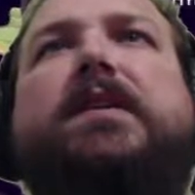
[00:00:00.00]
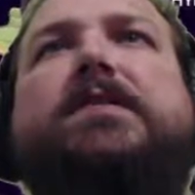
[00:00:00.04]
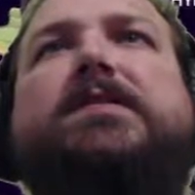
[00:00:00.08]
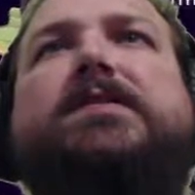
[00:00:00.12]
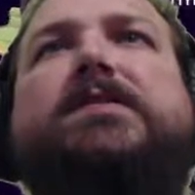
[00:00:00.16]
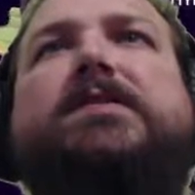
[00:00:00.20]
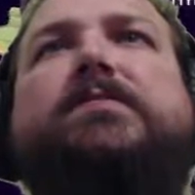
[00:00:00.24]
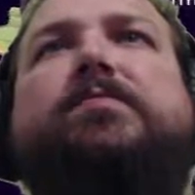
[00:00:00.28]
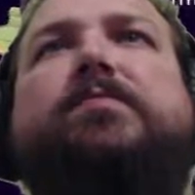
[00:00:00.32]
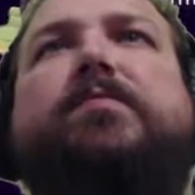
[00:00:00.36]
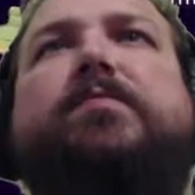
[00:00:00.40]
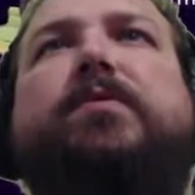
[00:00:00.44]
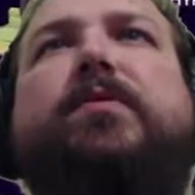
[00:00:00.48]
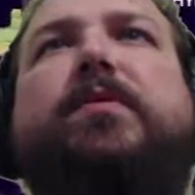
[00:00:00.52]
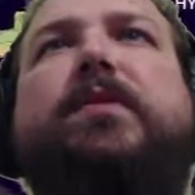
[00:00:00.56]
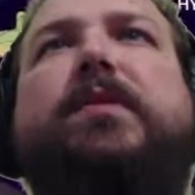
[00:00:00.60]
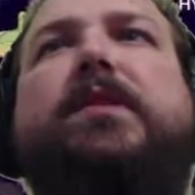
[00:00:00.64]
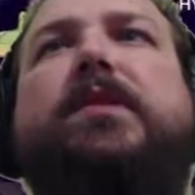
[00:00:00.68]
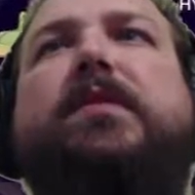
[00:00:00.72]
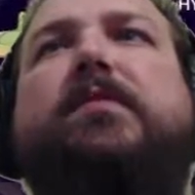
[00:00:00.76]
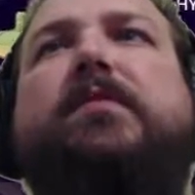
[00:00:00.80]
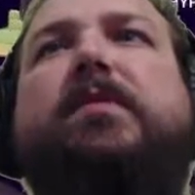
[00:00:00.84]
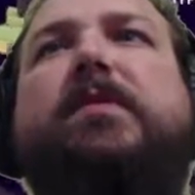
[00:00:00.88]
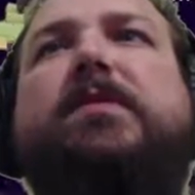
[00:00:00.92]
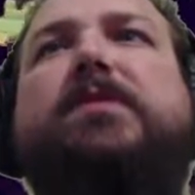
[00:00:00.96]
it's
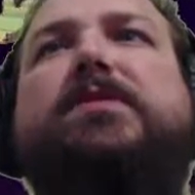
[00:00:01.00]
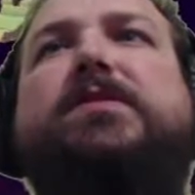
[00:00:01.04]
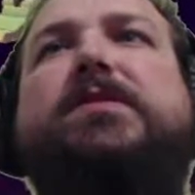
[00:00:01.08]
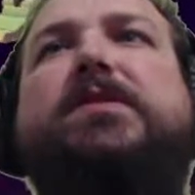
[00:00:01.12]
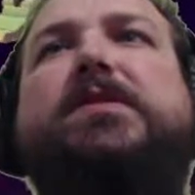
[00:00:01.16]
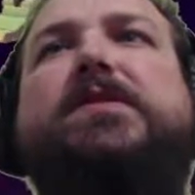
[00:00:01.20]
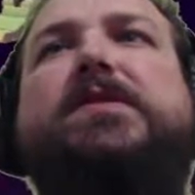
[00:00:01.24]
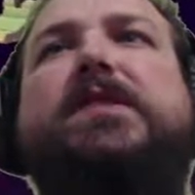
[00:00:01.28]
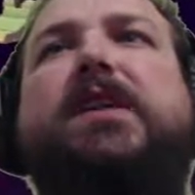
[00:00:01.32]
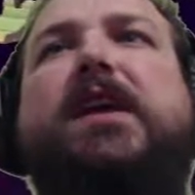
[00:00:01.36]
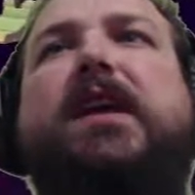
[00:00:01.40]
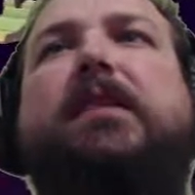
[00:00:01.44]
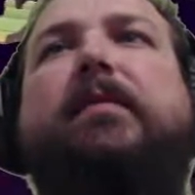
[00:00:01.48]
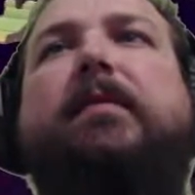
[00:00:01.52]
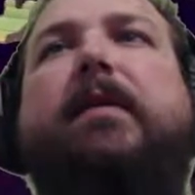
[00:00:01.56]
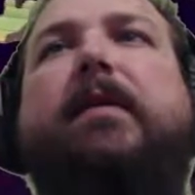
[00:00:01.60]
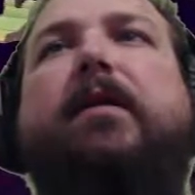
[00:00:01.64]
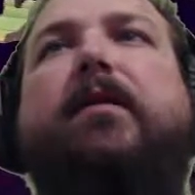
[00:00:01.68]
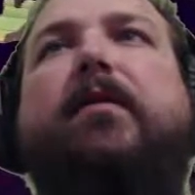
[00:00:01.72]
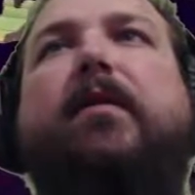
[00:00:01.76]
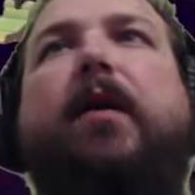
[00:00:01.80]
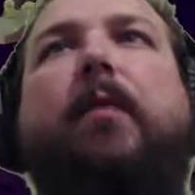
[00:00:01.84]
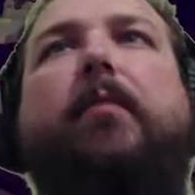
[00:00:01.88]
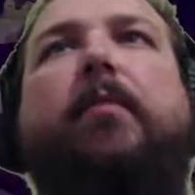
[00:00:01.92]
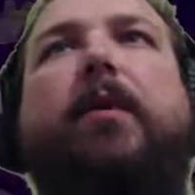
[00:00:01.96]
pretty much the same.
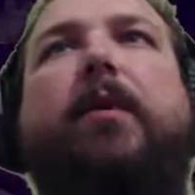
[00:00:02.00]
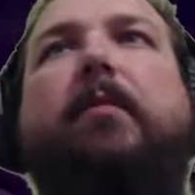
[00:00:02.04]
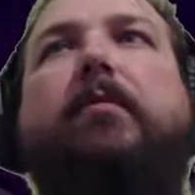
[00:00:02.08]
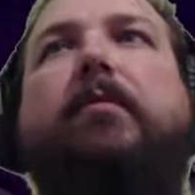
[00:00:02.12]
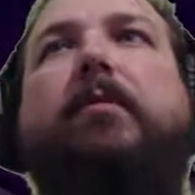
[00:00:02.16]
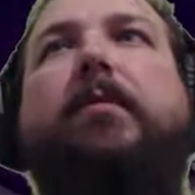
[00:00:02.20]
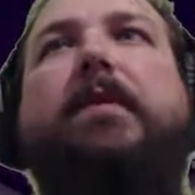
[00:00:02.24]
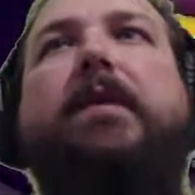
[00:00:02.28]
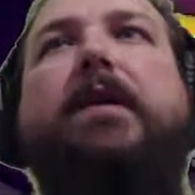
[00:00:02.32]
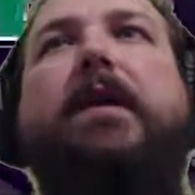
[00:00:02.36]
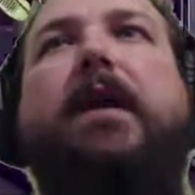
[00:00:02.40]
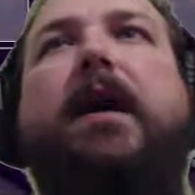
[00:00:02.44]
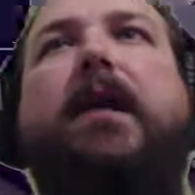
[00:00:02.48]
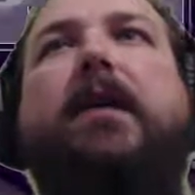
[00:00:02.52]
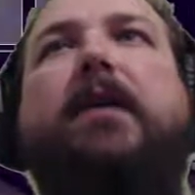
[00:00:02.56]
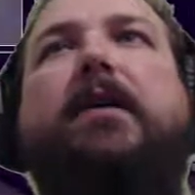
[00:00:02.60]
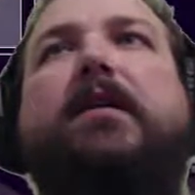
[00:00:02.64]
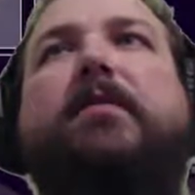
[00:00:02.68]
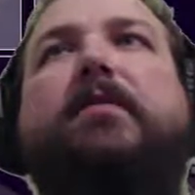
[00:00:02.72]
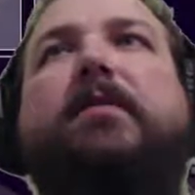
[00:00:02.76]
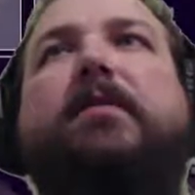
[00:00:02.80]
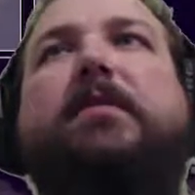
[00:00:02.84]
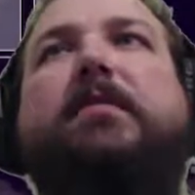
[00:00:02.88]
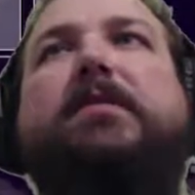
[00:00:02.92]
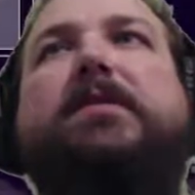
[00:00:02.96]
I'm probably not
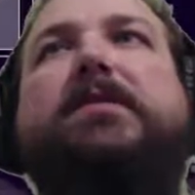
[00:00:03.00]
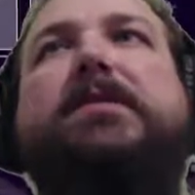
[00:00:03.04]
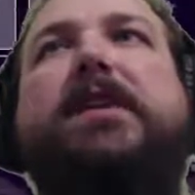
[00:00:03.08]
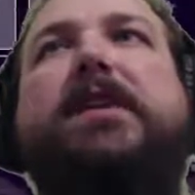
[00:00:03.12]
going to be able